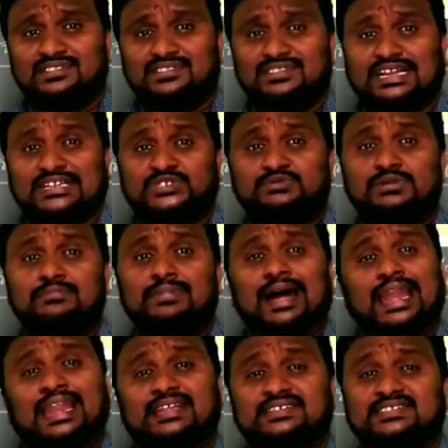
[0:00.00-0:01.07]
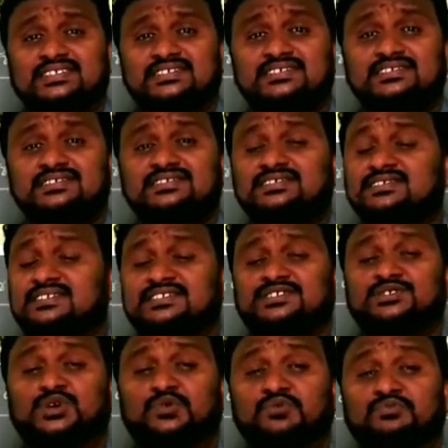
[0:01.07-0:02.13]
That should be balanced, the
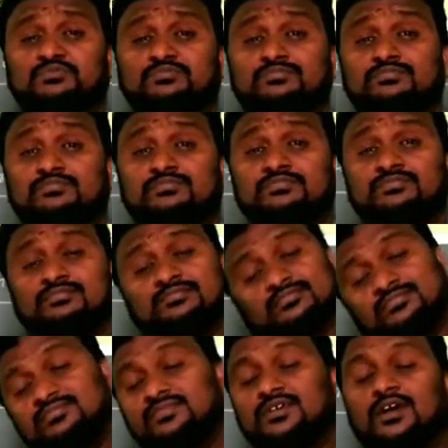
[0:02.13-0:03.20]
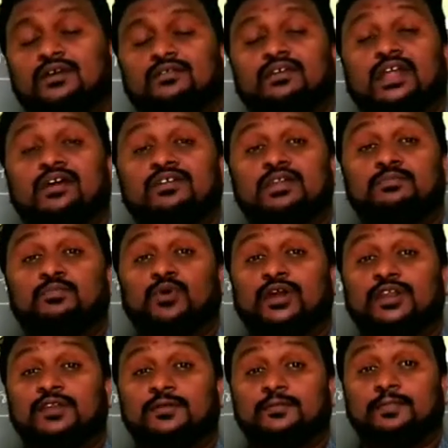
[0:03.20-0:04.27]
center of gravity
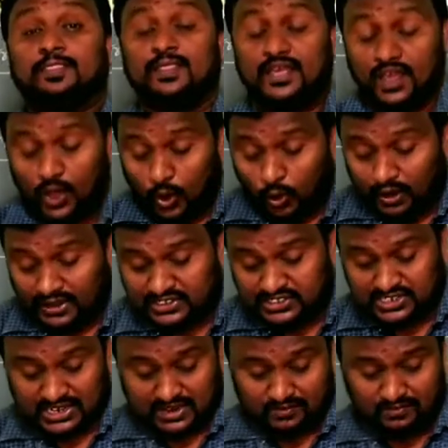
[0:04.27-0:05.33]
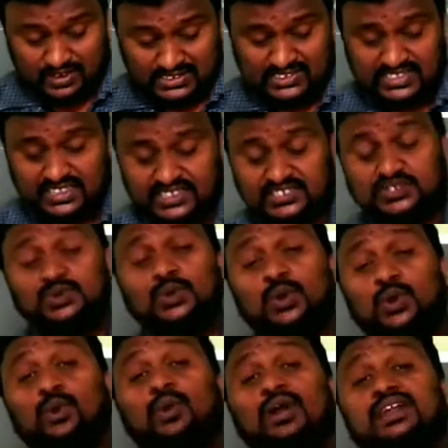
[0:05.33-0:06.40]
point. Okay children, first thing is,
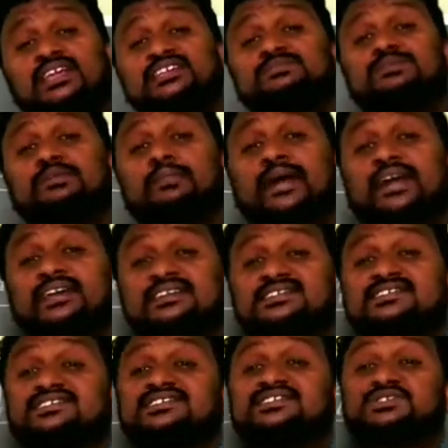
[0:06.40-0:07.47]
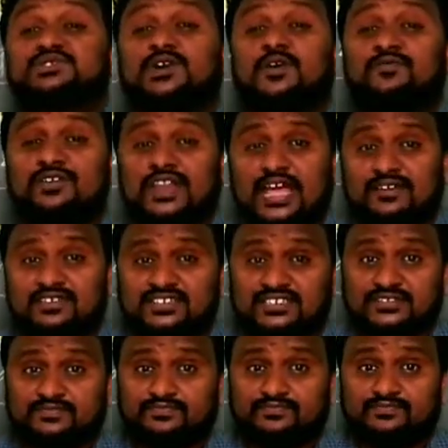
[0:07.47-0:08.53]
what is mean by center of
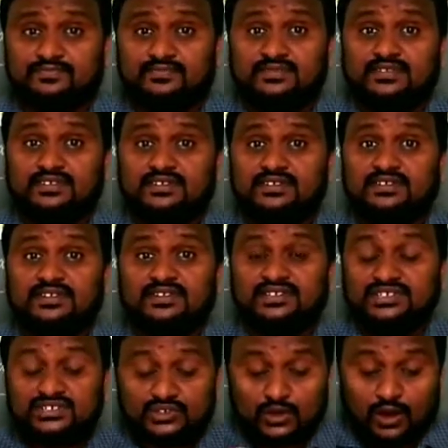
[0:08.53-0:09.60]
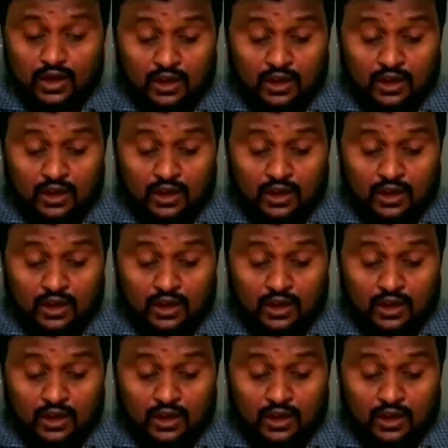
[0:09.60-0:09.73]
gravity? So